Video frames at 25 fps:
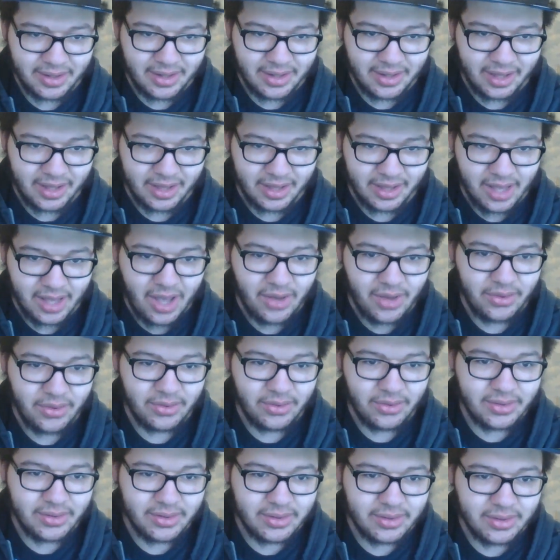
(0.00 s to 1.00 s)
Hello?
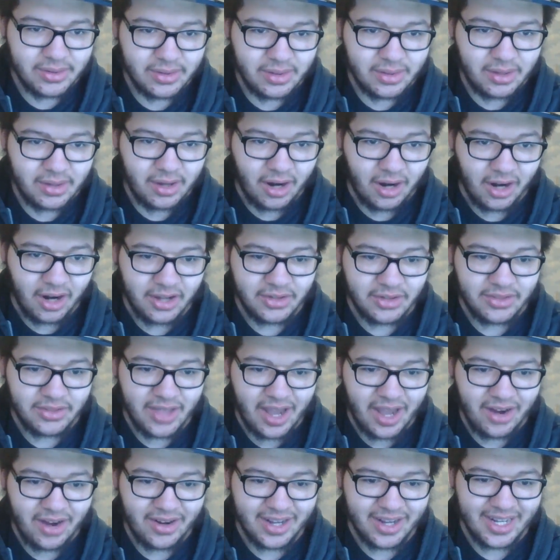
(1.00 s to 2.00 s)
Are you
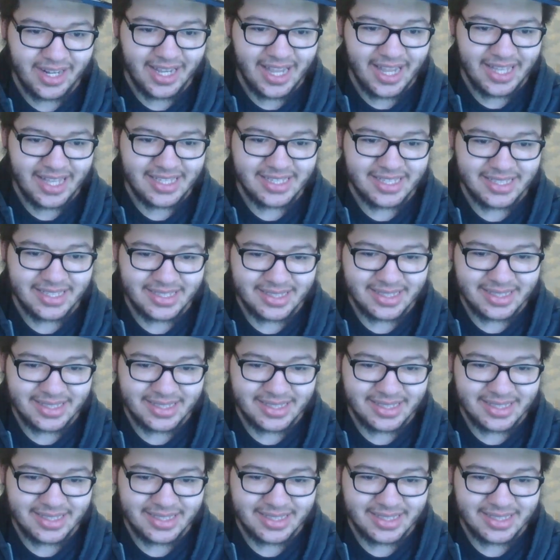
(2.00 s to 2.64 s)
there, idiot?